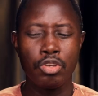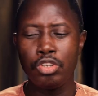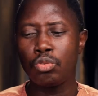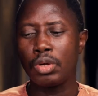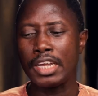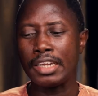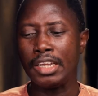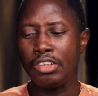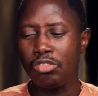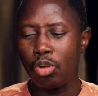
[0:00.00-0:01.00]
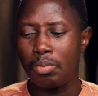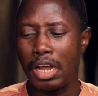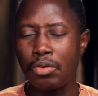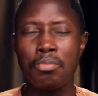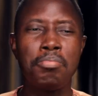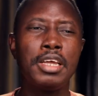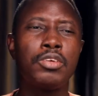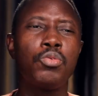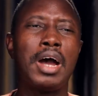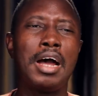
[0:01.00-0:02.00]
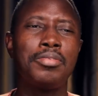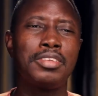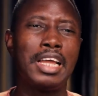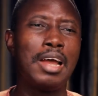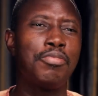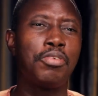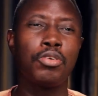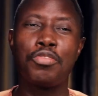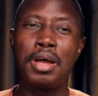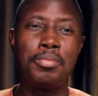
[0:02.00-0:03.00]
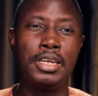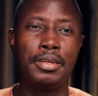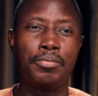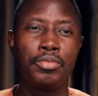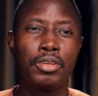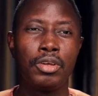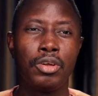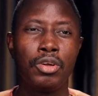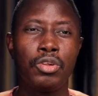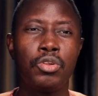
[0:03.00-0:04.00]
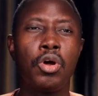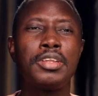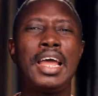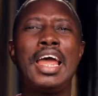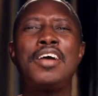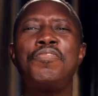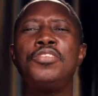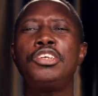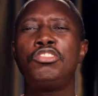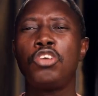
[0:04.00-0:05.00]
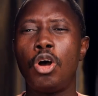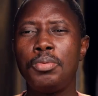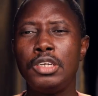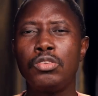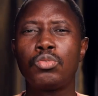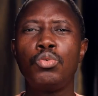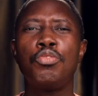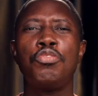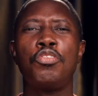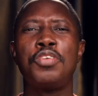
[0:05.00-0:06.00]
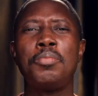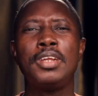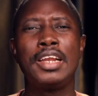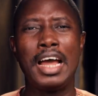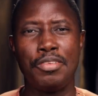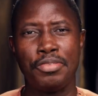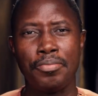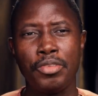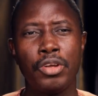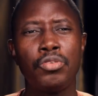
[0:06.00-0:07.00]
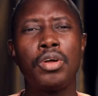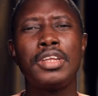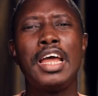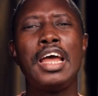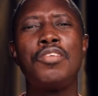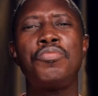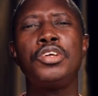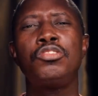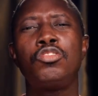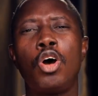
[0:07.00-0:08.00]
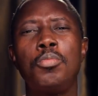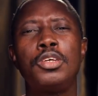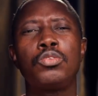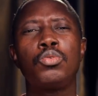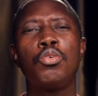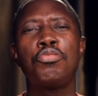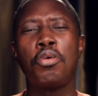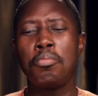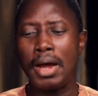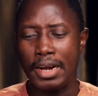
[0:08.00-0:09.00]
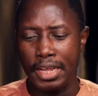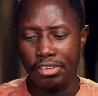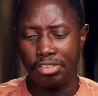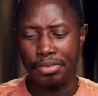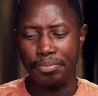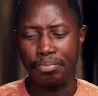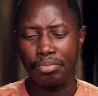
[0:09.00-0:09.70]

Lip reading: You need to get a job that will make you have time for your family. Not every job is good for family life. Not every job is good for marriage.